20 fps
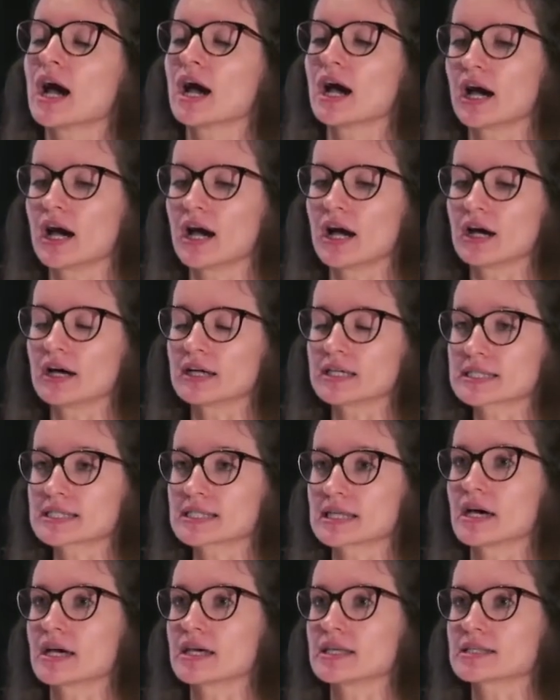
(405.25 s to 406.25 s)

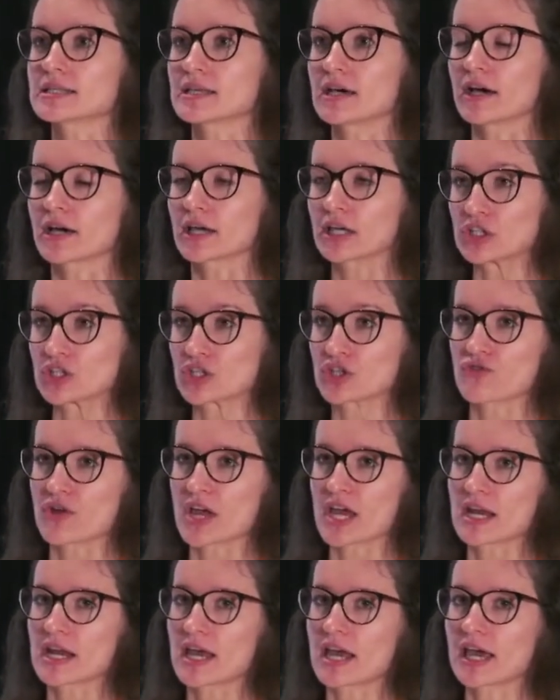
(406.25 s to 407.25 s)
size
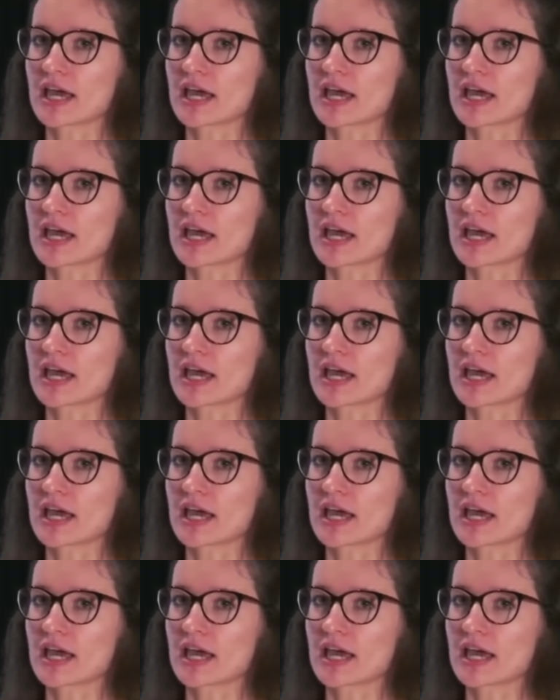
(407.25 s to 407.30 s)
constraint.